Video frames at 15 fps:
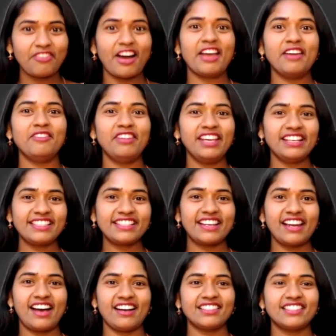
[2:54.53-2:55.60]
5 days
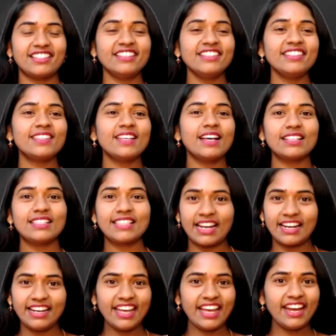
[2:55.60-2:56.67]
classes,
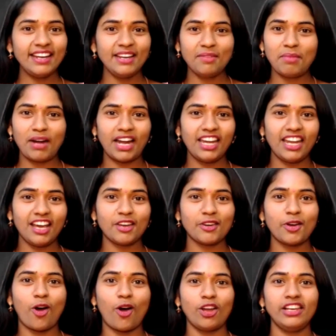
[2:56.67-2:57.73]
Sunday and Monday are
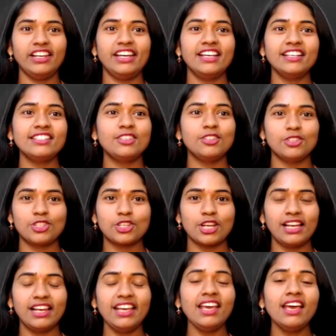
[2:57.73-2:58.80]
holidays
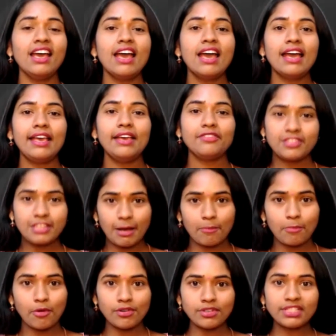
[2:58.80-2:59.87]
usually. If
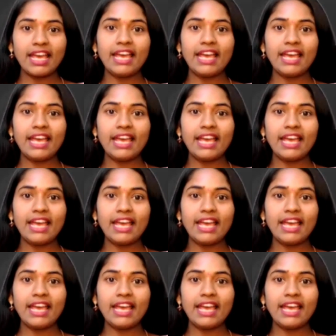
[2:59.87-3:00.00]
suppose